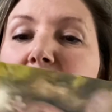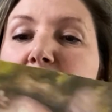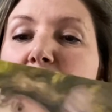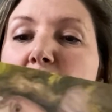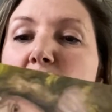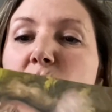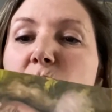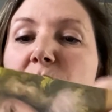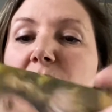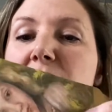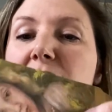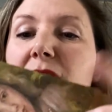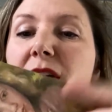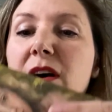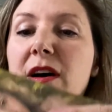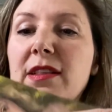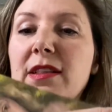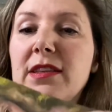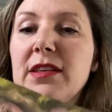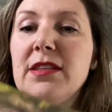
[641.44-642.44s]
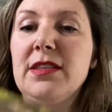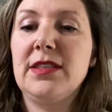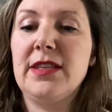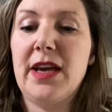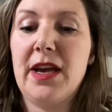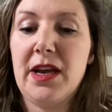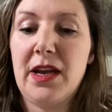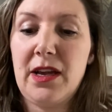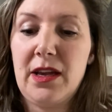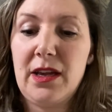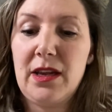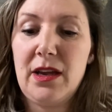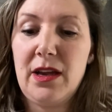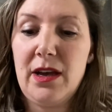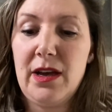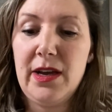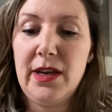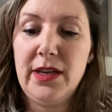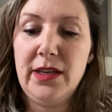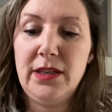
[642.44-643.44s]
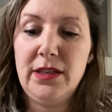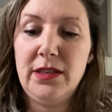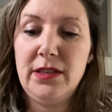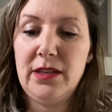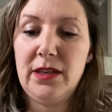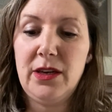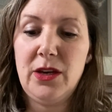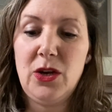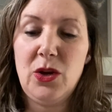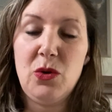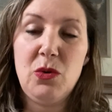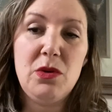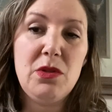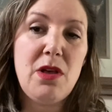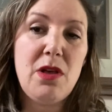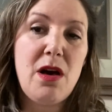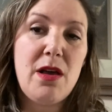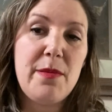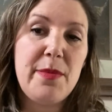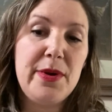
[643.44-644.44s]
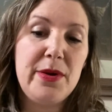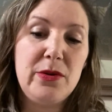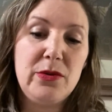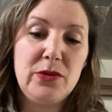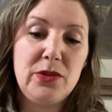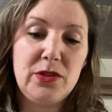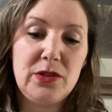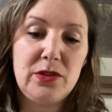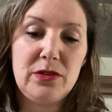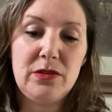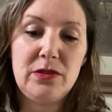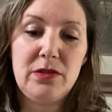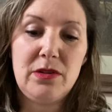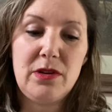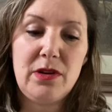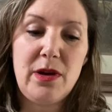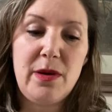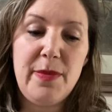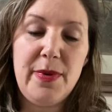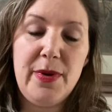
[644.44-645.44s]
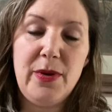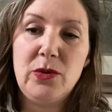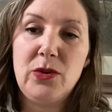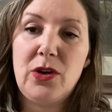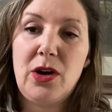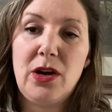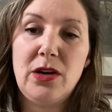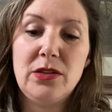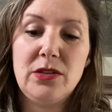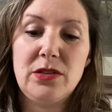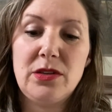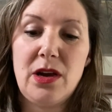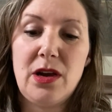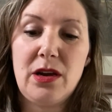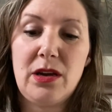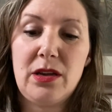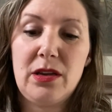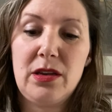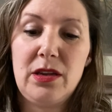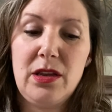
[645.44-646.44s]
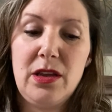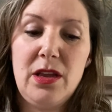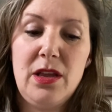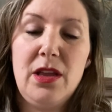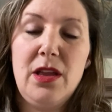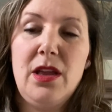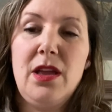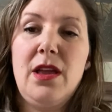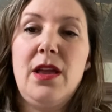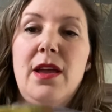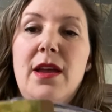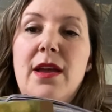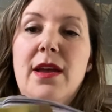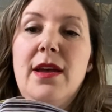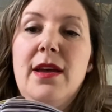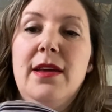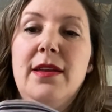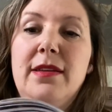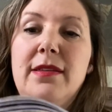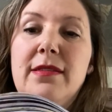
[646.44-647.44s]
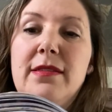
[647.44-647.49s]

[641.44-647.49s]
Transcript: When I got this deck, I didn't know a lot about cardstock, and